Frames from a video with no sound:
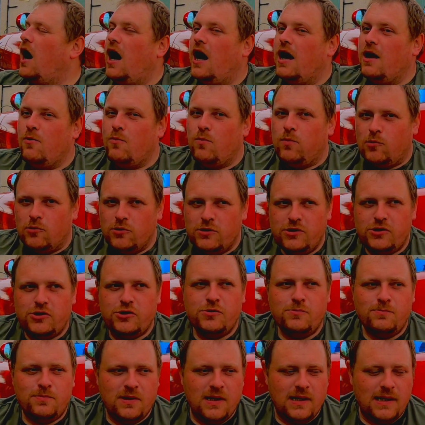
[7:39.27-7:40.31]
I want
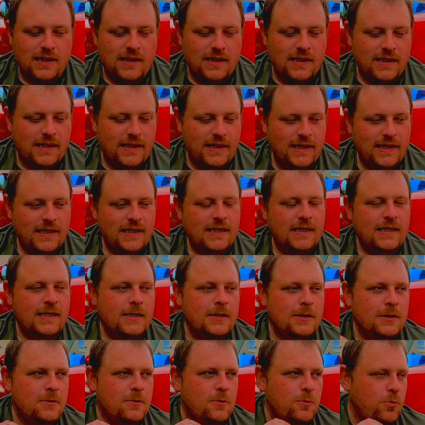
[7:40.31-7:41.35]
to buy
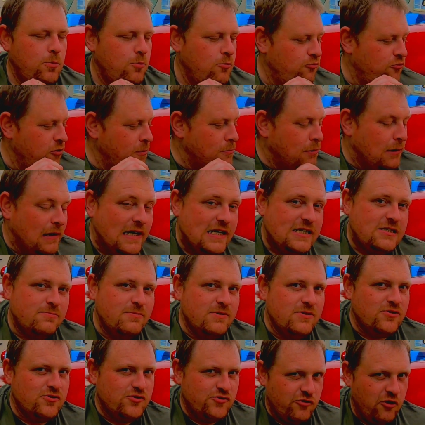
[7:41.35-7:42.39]

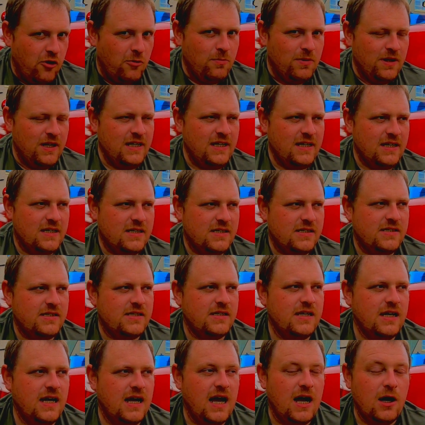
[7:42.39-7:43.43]
replacement drop
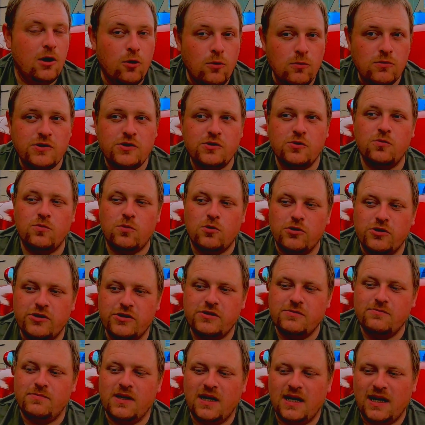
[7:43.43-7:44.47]
links. I also want
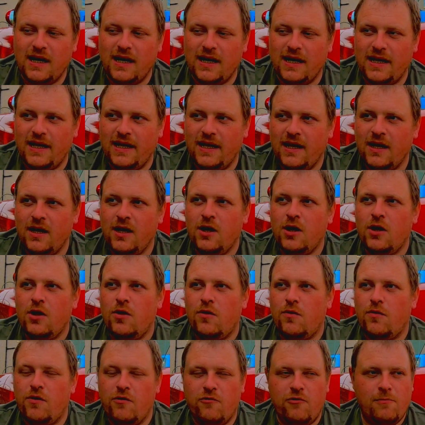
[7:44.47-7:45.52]
to buy
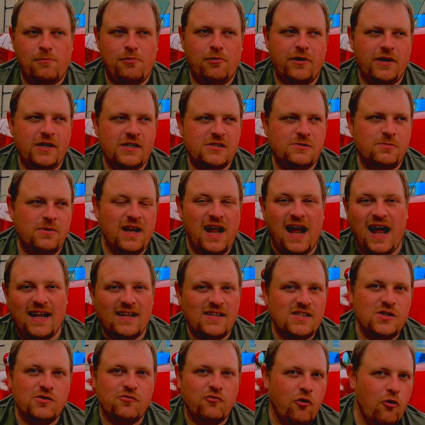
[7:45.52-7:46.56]
the replacement
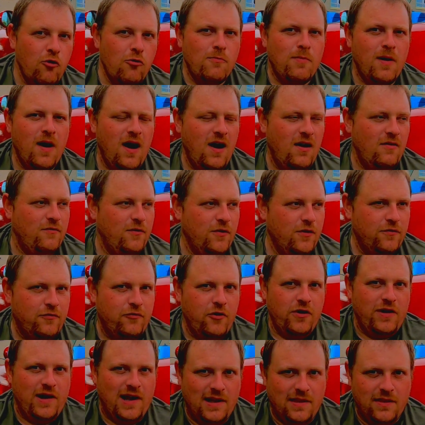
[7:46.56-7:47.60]
anti-roll bar for the
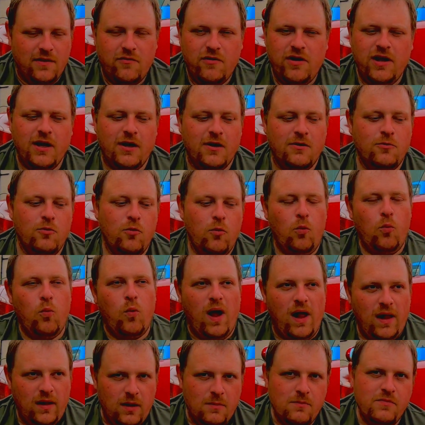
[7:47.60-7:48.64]
front and the rear.
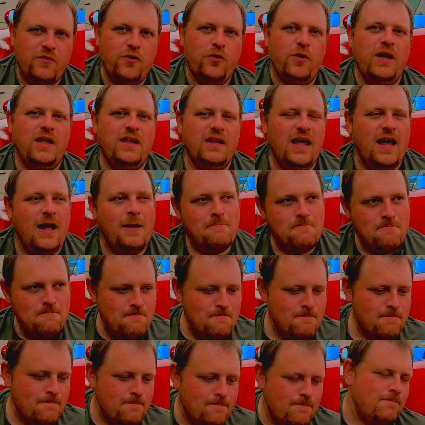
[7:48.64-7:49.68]
While I'm doing that,
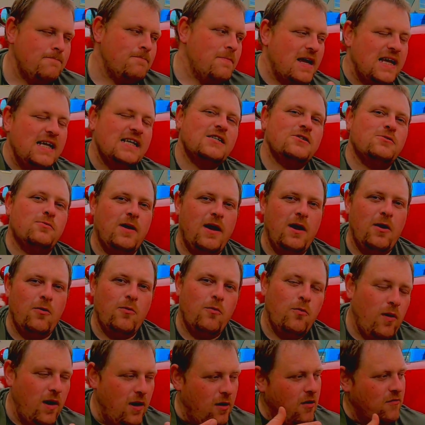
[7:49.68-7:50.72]
might as
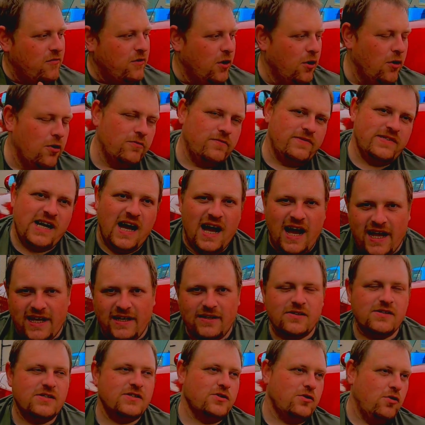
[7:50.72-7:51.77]
well, while I've got
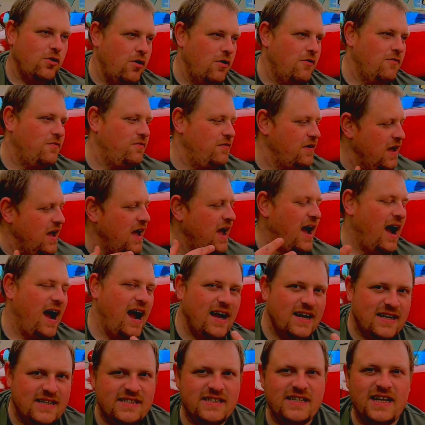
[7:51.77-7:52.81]
tyres off,
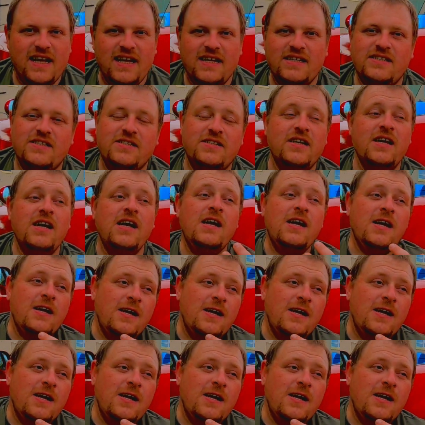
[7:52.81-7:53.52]
access,